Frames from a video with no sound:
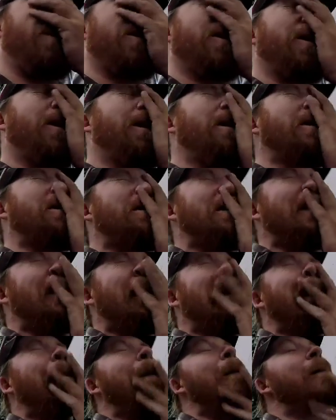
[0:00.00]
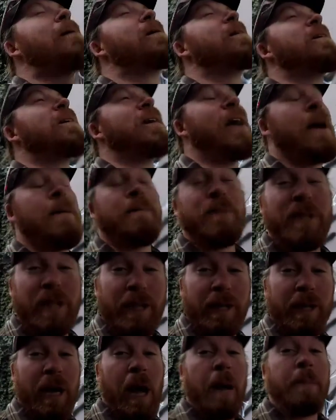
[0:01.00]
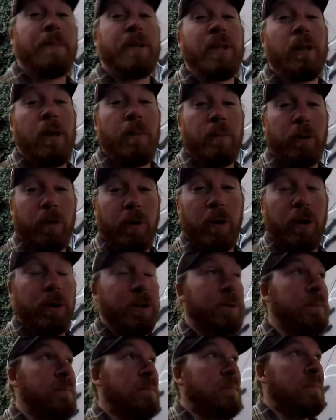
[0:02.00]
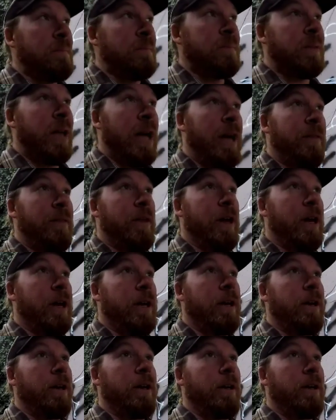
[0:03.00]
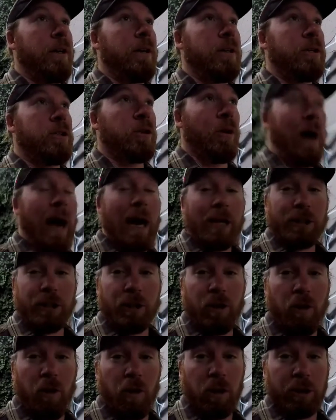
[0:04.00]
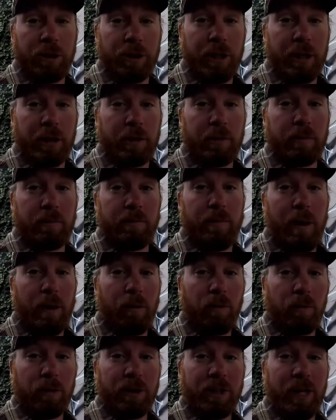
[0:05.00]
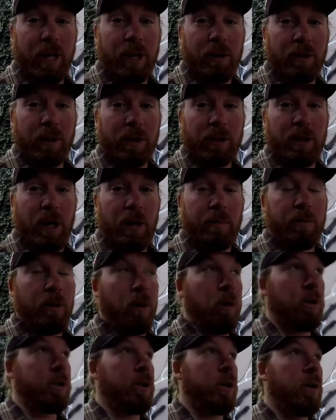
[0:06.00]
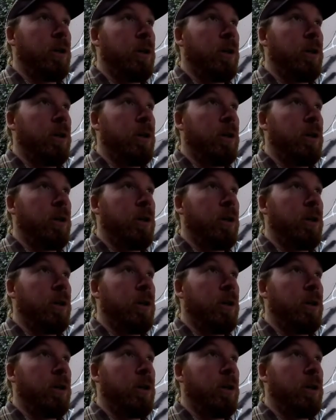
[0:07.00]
cars, empty lumber cars, and then trash cars, like metal recycling type cars.